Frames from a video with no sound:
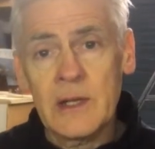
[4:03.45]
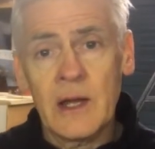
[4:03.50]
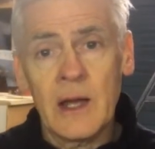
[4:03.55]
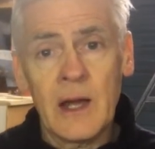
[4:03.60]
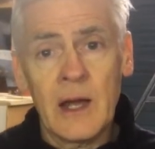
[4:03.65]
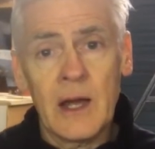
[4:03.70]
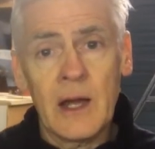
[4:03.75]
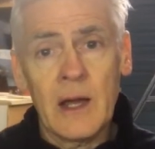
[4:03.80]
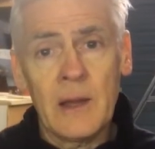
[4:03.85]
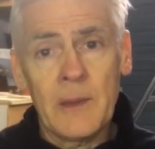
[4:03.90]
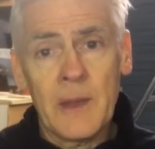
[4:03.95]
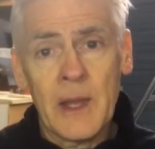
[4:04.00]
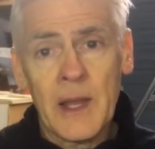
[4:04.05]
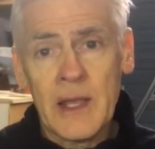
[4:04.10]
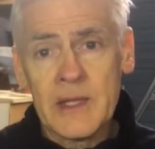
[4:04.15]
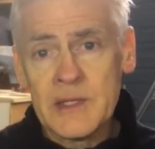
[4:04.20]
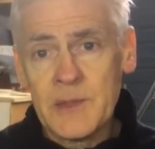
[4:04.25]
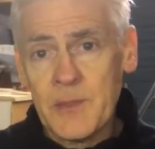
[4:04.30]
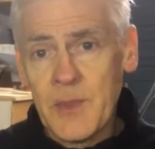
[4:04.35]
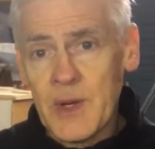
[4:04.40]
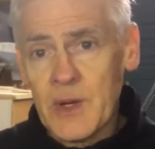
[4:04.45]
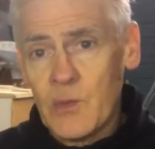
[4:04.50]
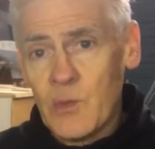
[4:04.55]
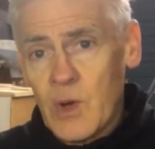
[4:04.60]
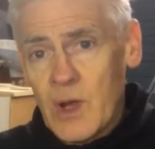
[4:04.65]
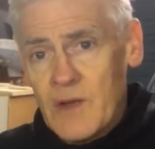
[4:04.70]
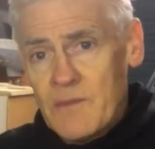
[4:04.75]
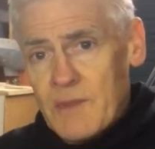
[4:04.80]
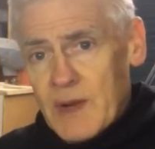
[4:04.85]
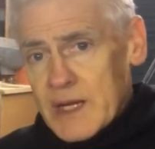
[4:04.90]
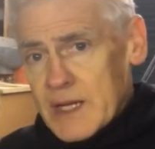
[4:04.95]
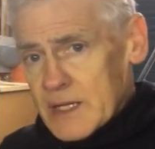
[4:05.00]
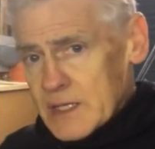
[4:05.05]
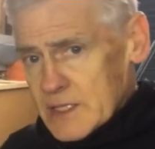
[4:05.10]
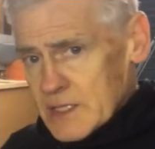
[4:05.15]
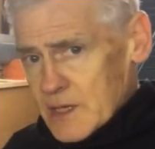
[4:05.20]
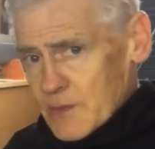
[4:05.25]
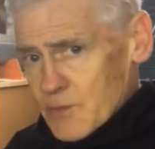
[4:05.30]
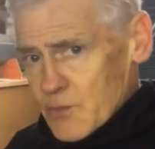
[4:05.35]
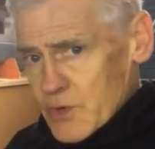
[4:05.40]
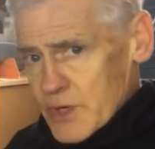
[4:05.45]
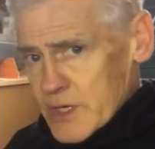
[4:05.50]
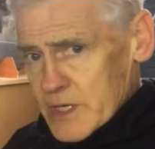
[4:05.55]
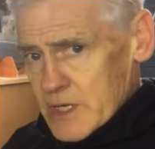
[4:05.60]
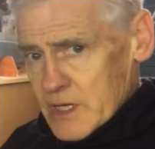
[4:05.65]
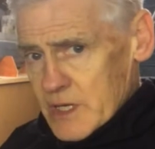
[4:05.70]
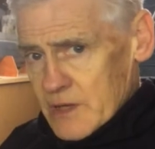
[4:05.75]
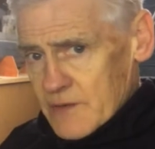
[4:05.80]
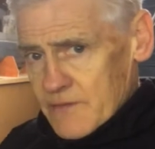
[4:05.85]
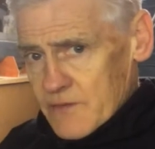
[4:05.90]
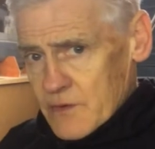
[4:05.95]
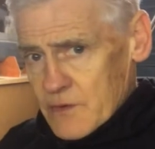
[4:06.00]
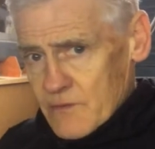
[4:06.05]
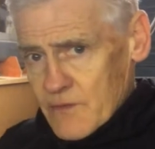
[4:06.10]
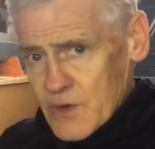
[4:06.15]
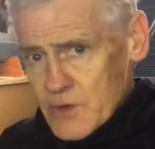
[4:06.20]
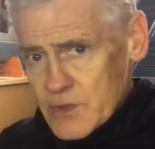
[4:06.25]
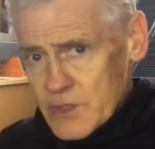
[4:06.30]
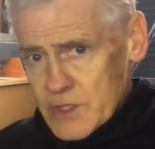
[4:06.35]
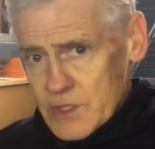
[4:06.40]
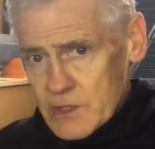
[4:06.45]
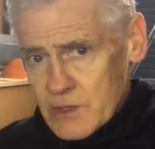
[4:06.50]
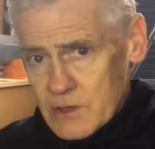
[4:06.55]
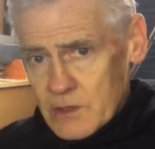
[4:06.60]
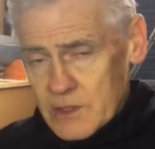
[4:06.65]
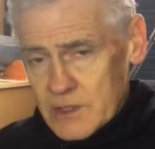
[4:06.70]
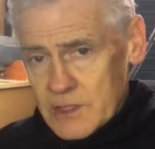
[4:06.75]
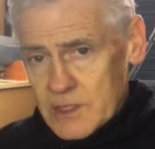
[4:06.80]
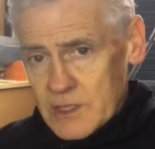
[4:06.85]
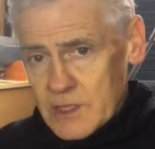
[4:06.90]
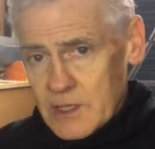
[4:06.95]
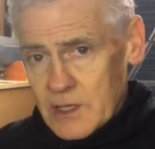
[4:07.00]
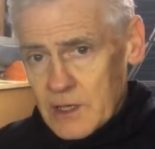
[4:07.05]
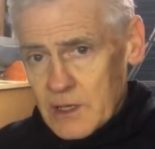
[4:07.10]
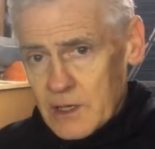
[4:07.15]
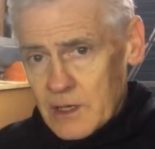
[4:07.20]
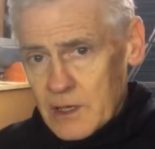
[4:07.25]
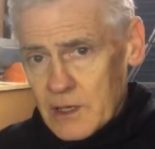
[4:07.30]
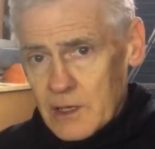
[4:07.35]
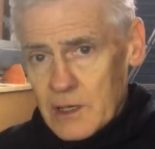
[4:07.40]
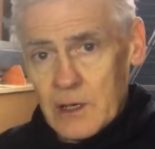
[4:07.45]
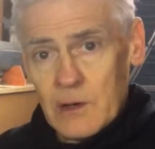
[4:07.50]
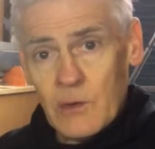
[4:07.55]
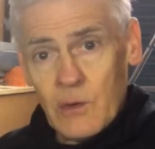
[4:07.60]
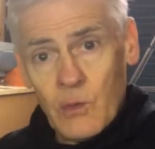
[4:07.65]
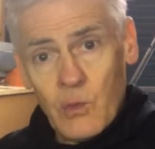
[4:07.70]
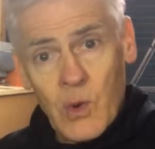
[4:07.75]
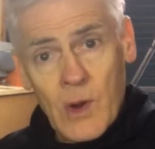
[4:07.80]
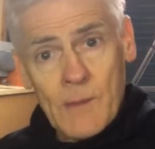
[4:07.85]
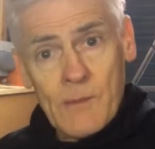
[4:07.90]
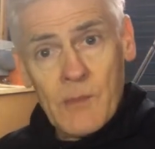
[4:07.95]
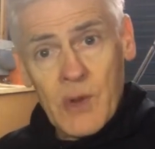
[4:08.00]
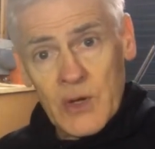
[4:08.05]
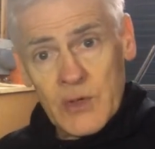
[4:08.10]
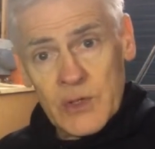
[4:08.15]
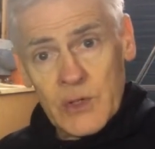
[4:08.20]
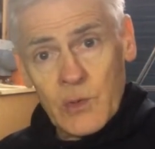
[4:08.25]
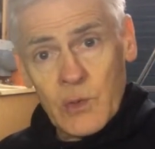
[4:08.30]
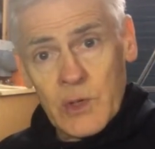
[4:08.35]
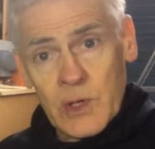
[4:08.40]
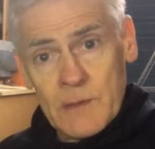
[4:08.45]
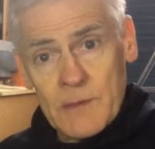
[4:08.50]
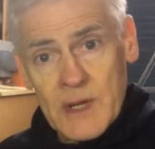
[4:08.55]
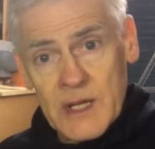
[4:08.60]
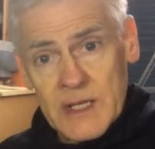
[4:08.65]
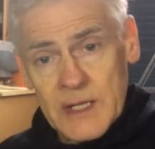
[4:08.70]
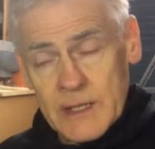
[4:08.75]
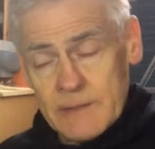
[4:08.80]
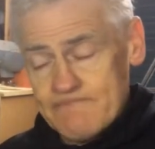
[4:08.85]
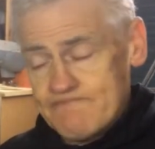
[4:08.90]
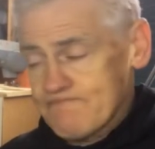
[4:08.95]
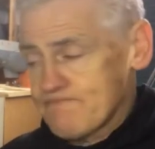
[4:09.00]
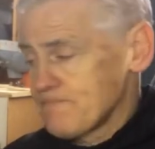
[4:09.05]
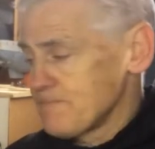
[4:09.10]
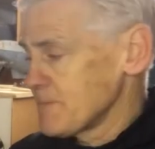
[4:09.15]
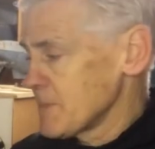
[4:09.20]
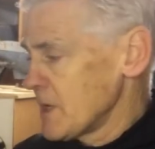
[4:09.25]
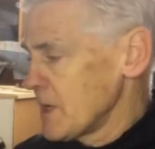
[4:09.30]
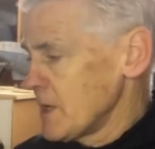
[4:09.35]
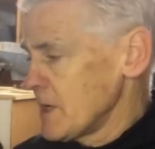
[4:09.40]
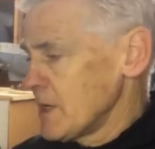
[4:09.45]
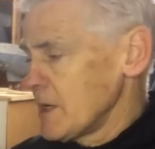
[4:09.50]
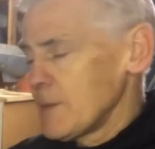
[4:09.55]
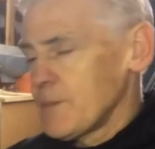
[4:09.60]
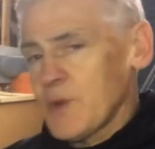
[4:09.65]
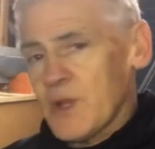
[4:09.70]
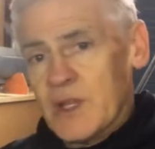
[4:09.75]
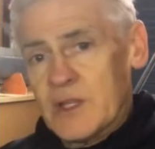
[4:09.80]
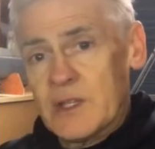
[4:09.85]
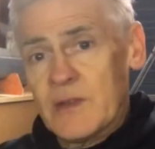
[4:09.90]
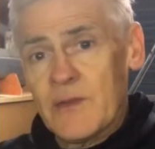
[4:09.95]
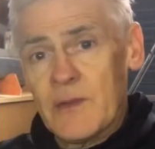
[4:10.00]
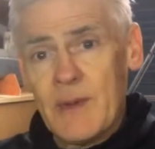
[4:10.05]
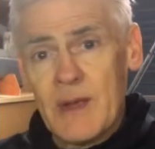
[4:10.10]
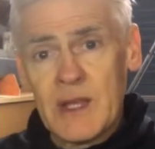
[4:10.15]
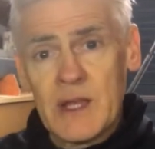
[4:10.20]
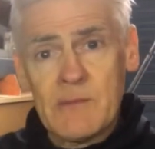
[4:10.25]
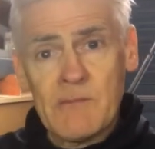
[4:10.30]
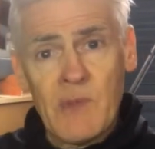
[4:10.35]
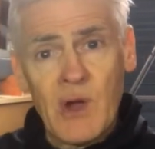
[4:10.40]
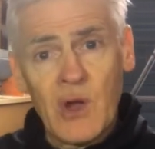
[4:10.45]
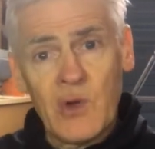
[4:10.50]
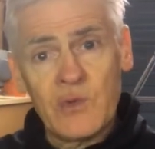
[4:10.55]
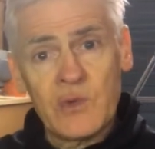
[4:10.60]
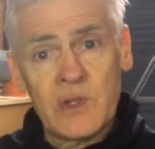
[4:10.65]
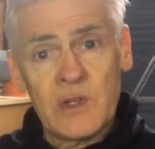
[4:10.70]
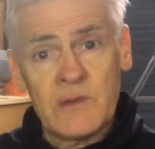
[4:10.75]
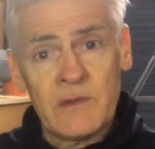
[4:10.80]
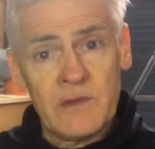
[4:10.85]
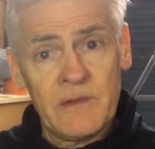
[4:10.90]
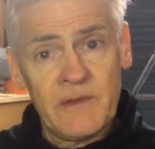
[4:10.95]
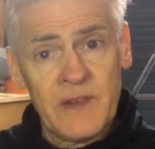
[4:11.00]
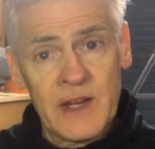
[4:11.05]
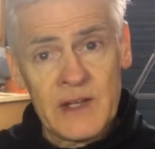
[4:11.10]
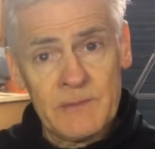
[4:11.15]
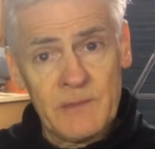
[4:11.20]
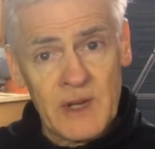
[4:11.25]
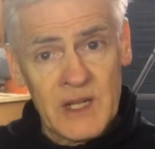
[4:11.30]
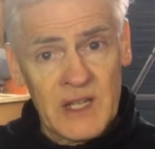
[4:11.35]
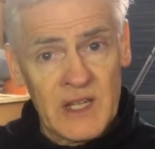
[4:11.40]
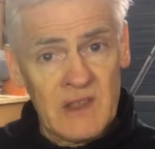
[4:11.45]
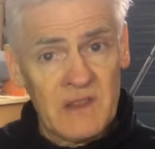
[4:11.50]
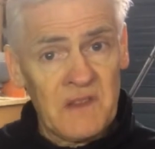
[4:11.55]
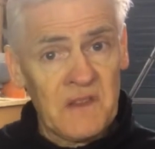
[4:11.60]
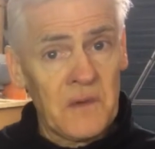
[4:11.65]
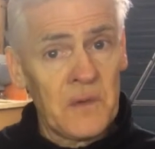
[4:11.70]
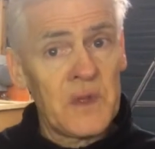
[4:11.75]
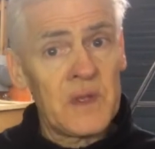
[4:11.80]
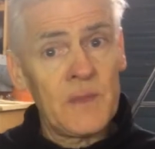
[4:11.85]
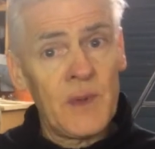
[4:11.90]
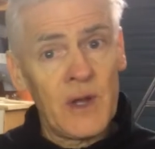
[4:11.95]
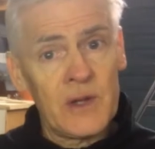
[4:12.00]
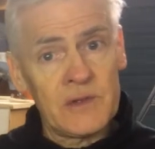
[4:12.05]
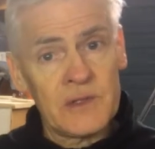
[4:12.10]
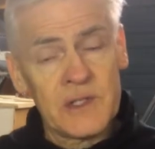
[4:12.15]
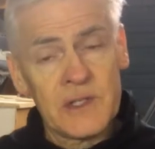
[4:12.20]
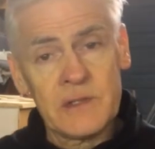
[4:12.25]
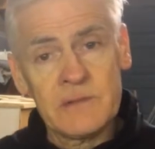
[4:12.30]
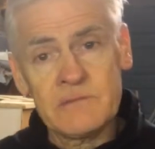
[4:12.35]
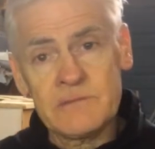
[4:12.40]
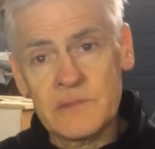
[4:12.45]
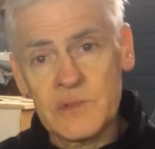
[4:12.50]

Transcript: Now that's a better way of making a submarine if you've only got one boat you want to make, because if you make a mould, you're in fact making 3 boats.